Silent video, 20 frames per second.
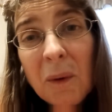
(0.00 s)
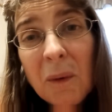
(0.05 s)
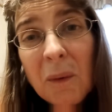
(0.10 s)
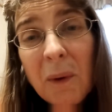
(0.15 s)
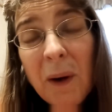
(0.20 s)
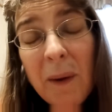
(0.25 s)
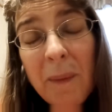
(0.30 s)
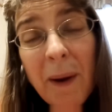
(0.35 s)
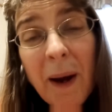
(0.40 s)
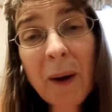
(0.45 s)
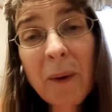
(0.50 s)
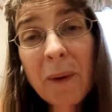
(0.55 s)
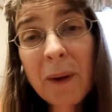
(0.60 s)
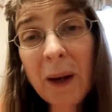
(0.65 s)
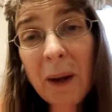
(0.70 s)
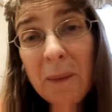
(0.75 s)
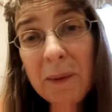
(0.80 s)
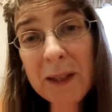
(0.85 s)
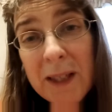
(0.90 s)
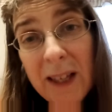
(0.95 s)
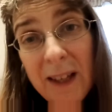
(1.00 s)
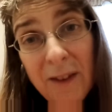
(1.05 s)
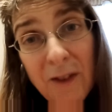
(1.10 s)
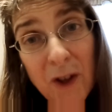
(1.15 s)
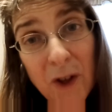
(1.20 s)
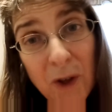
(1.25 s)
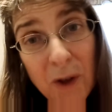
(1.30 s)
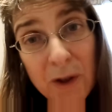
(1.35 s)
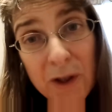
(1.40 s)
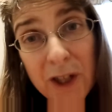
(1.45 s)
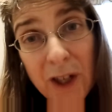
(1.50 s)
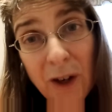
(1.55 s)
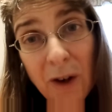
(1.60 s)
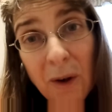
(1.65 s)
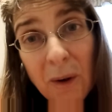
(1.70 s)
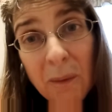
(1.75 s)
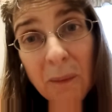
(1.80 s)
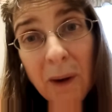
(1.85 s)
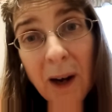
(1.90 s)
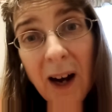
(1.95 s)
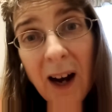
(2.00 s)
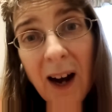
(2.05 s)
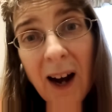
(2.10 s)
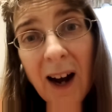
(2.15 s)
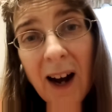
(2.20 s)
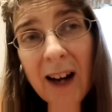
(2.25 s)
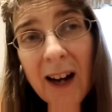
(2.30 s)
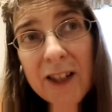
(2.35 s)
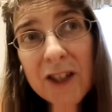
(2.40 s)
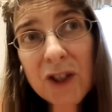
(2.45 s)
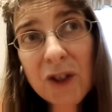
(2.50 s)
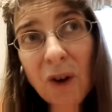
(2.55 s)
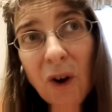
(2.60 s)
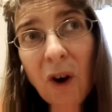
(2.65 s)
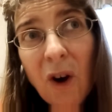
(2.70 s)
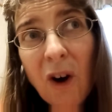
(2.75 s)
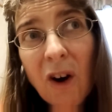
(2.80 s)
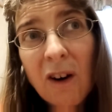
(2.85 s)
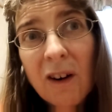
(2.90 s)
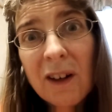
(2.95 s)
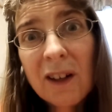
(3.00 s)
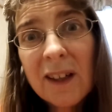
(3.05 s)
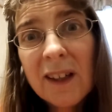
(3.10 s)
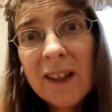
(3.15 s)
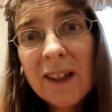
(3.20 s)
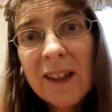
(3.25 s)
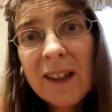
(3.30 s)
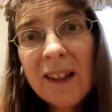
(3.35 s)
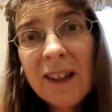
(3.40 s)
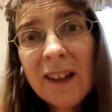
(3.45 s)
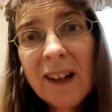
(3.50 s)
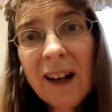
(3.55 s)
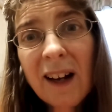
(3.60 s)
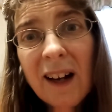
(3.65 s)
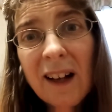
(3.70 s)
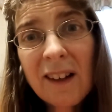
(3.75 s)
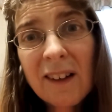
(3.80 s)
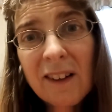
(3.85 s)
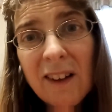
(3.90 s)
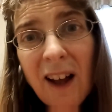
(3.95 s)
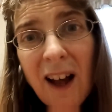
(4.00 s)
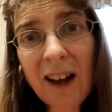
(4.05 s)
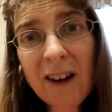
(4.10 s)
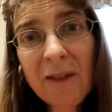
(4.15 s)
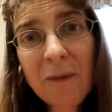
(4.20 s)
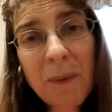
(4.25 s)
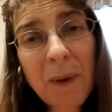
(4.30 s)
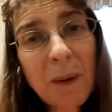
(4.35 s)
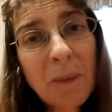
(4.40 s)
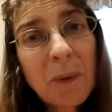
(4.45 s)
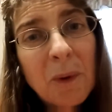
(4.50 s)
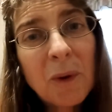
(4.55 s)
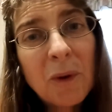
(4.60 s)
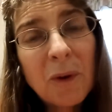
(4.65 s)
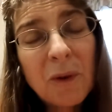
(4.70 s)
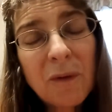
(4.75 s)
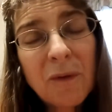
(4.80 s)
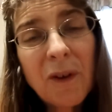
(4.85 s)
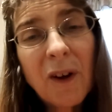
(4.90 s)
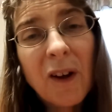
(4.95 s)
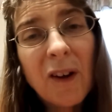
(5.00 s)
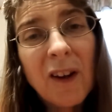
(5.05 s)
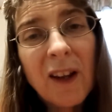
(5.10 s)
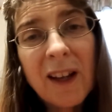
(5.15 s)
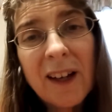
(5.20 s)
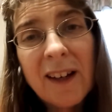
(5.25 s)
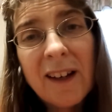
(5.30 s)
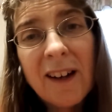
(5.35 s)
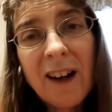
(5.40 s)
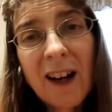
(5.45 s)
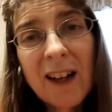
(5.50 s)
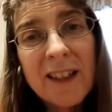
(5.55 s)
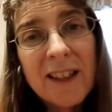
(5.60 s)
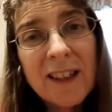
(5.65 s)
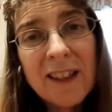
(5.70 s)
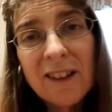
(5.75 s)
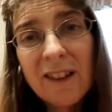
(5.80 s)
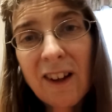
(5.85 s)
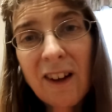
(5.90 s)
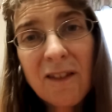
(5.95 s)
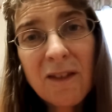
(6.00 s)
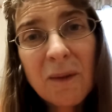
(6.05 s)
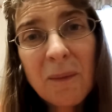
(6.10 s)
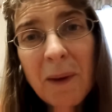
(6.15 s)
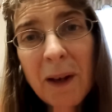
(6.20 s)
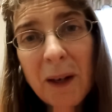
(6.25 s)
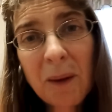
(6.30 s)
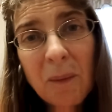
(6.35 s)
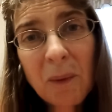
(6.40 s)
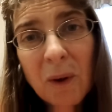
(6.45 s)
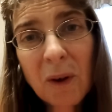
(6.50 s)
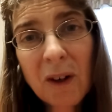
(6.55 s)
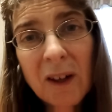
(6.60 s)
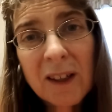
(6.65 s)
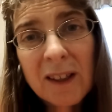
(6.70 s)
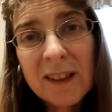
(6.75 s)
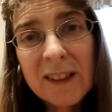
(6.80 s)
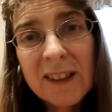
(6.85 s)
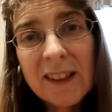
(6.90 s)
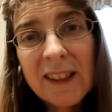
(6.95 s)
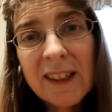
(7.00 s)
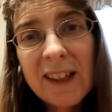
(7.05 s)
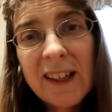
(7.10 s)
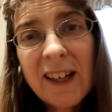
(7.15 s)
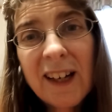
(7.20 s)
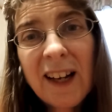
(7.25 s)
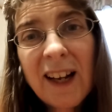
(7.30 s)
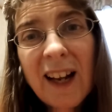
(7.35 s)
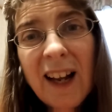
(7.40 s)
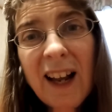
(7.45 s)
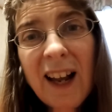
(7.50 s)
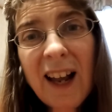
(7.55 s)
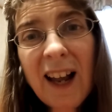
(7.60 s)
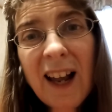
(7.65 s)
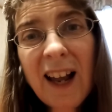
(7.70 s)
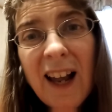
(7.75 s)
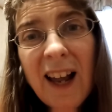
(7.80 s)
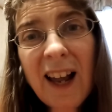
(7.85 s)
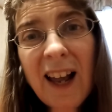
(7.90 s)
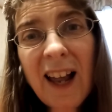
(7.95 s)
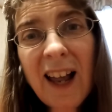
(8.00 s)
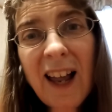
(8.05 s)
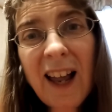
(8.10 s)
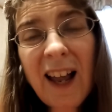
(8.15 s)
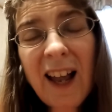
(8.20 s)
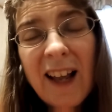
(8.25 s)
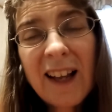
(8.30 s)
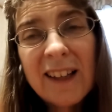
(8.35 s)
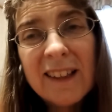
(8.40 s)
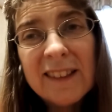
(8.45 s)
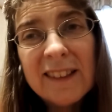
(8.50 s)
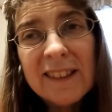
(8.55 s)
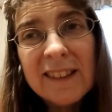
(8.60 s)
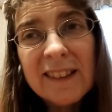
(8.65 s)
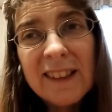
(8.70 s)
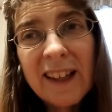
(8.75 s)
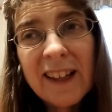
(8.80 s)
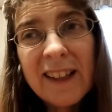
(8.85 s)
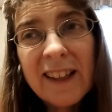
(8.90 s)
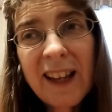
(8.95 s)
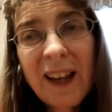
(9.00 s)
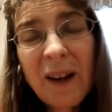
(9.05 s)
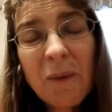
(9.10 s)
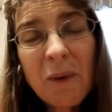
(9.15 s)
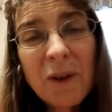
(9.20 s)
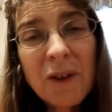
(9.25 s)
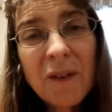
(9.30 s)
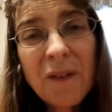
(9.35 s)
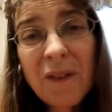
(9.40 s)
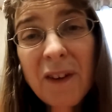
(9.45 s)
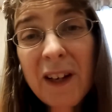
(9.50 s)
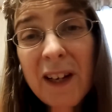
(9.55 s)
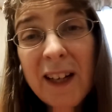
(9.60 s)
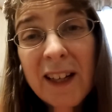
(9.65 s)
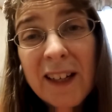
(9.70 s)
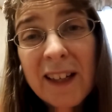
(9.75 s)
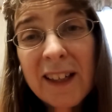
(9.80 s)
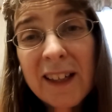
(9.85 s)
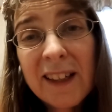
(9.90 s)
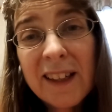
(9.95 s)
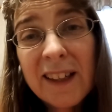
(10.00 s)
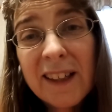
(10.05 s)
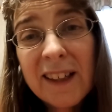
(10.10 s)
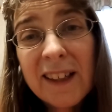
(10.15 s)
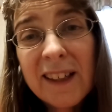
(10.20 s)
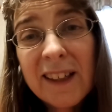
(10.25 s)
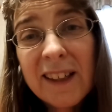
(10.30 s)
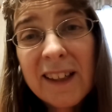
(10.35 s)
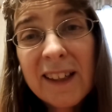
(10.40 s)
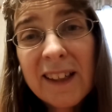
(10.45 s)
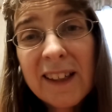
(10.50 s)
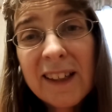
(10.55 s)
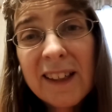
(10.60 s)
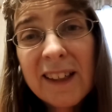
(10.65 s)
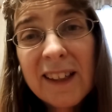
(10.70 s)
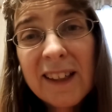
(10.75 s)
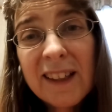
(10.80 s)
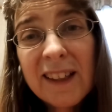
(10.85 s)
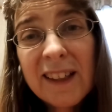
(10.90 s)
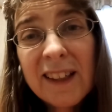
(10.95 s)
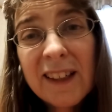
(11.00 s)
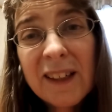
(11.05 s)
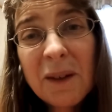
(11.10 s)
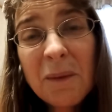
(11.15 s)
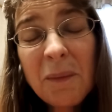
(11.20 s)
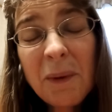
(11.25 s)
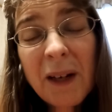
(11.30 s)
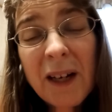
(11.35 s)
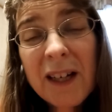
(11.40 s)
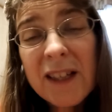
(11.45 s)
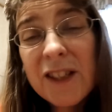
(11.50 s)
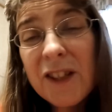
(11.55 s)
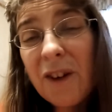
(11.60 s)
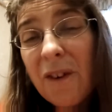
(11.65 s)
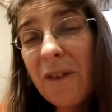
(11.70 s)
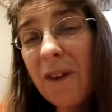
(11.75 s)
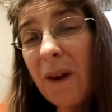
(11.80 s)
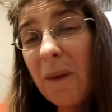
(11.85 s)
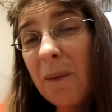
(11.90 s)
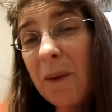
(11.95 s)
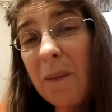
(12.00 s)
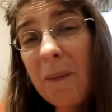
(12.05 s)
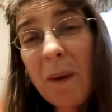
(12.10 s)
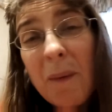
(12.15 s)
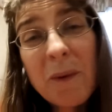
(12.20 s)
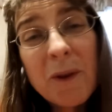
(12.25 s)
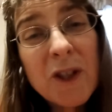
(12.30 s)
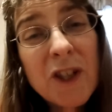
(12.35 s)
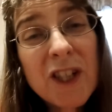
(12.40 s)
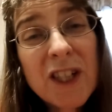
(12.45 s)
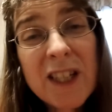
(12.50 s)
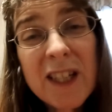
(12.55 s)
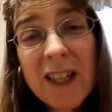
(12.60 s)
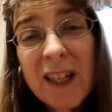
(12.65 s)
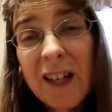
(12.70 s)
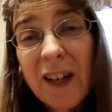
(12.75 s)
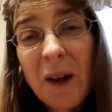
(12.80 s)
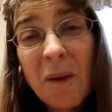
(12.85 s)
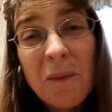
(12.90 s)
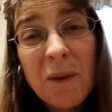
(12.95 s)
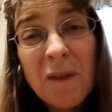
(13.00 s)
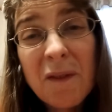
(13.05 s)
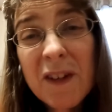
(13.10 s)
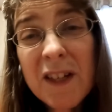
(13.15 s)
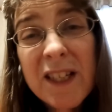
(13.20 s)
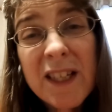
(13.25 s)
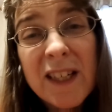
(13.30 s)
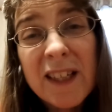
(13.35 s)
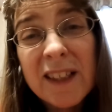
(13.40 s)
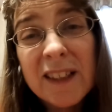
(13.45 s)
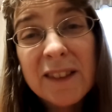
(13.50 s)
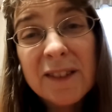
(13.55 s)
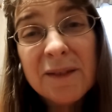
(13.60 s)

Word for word: way back when I was in the nursing home. I saw a lot of people who felt like God didn't love them anymore and like they were defeated because their family members just didn't come to visit.